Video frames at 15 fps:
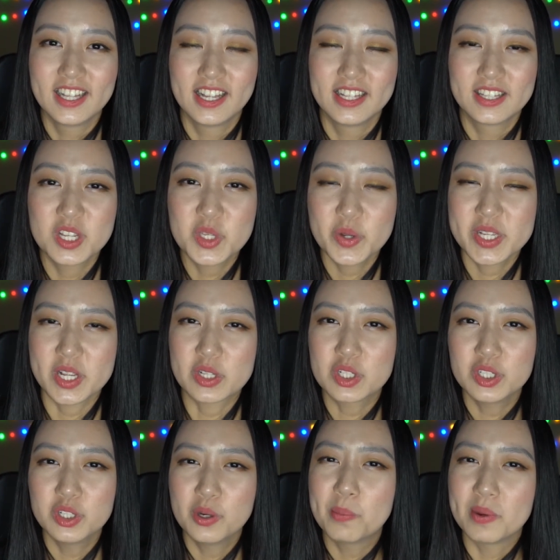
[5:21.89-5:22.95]
This one's also a
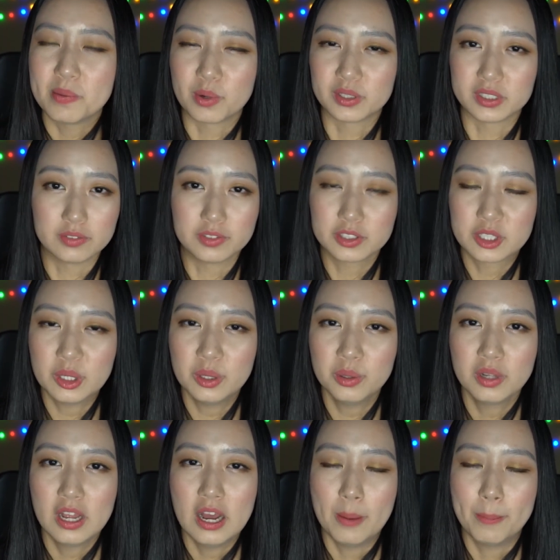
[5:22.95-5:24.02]
little bit more difficult,
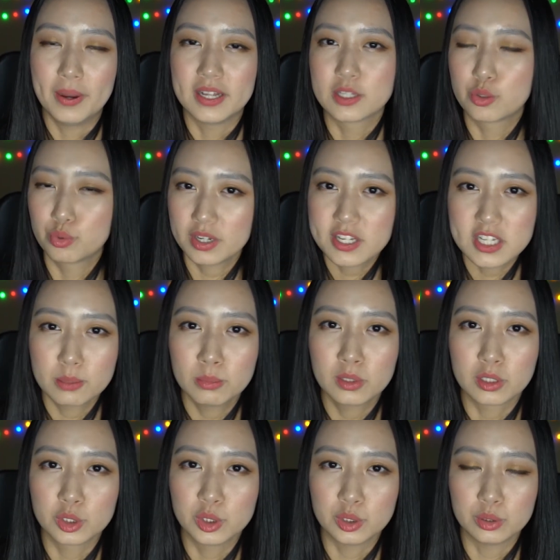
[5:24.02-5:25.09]
but it's really
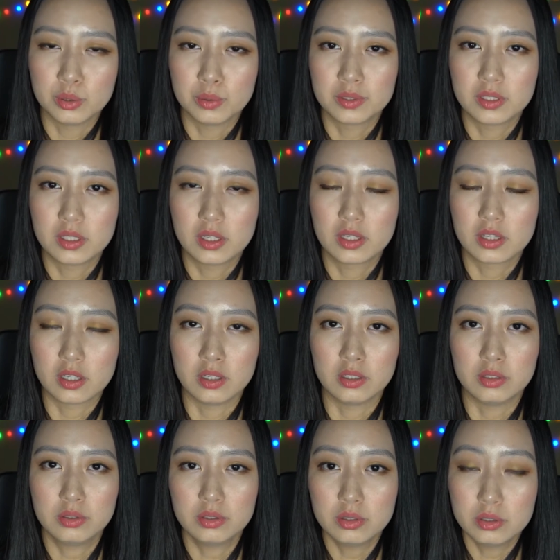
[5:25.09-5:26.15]
similar to the
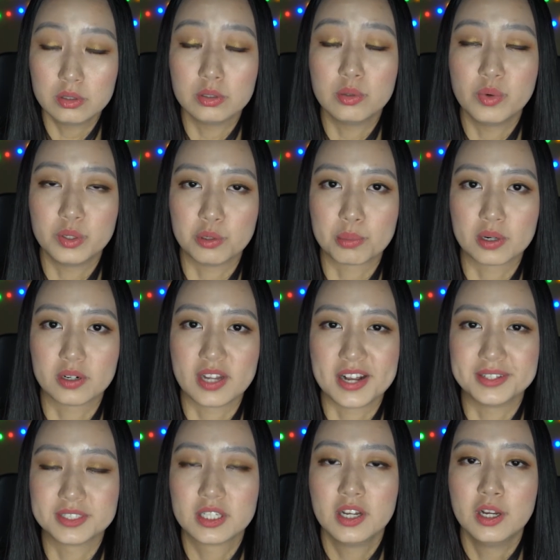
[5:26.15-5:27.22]
U when you
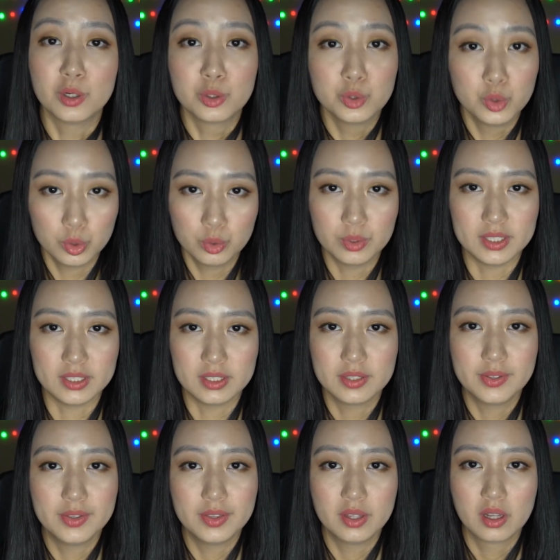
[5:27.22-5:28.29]
pronounce ruin
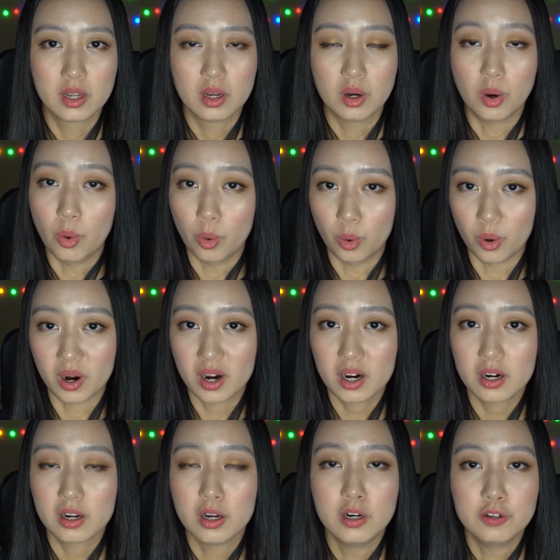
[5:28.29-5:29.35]
or
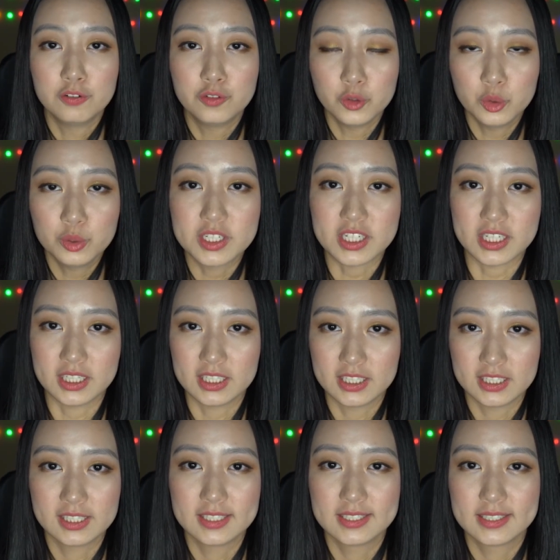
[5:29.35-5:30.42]
Fuji.
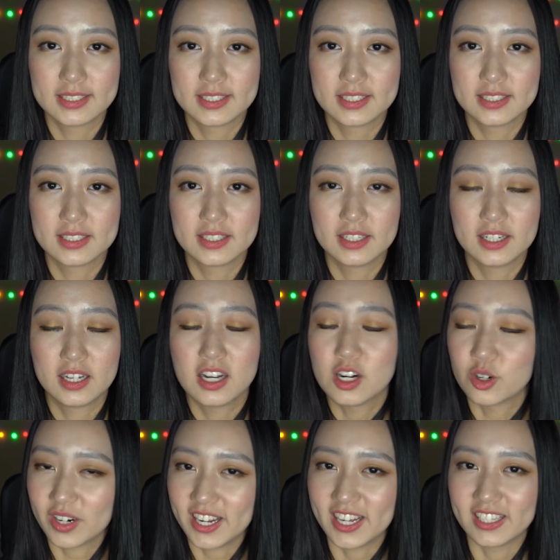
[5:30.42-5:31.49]

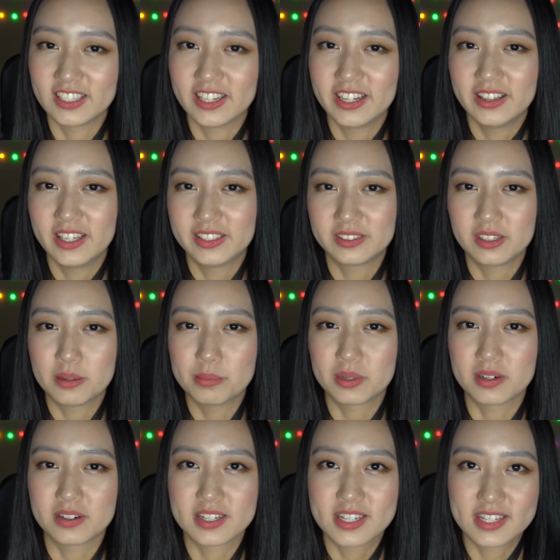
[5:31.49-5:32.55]
Alright, letter
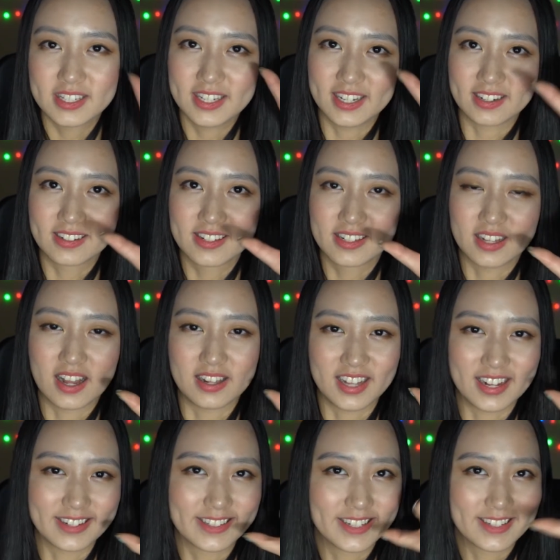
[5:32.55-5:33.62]
number 6. And
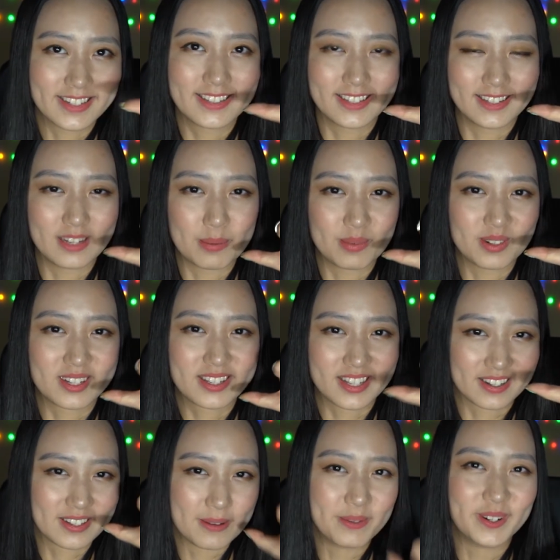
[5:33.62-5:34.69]
yes, this is the number
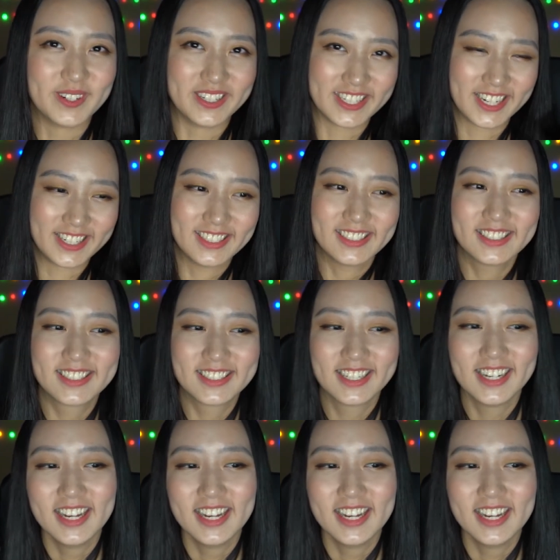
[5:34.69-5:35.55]
6 symbol in Chinese.